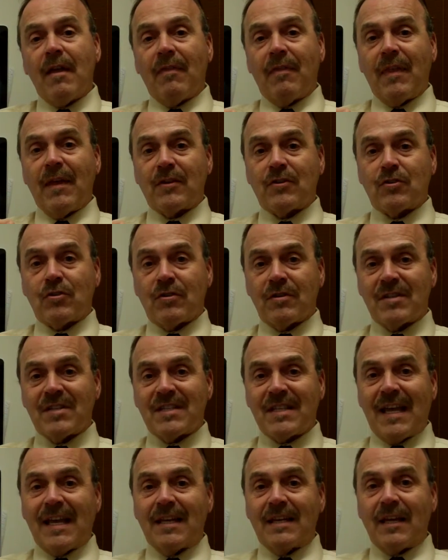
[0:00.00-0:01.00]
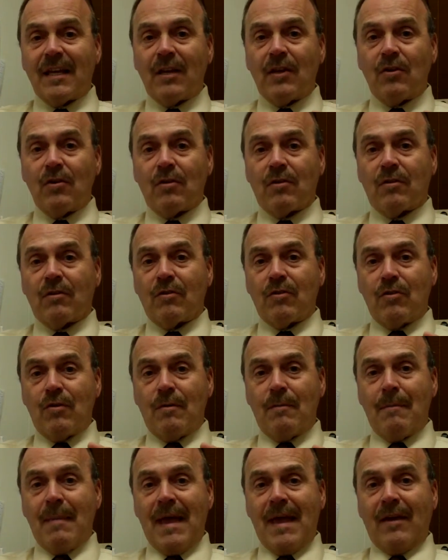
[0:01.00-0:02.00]
that you're sending
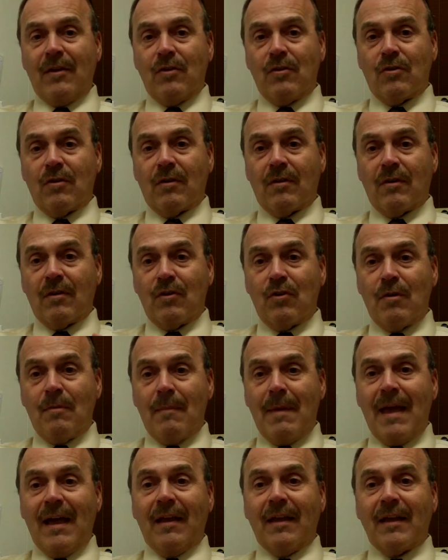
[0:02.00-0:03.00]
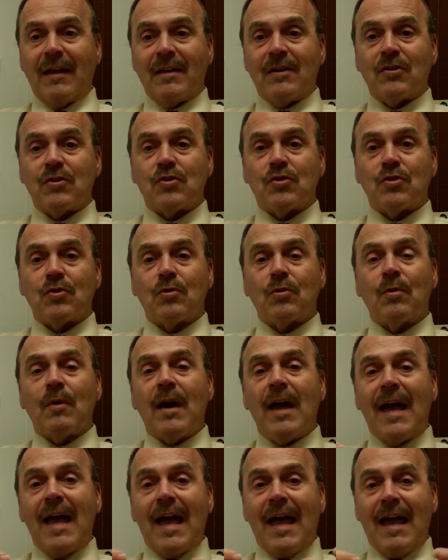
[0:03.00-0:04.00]
your mail into
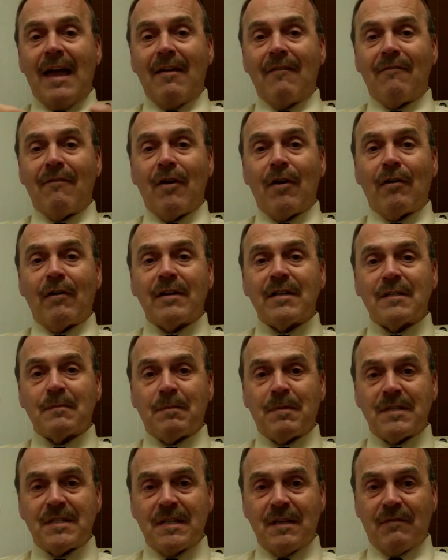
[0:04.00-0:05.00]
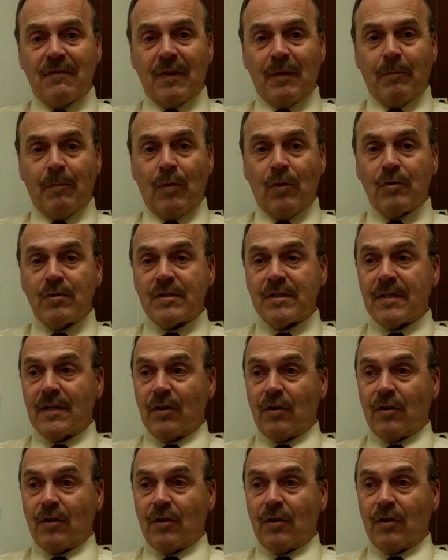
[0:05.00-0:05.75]
a very specific person.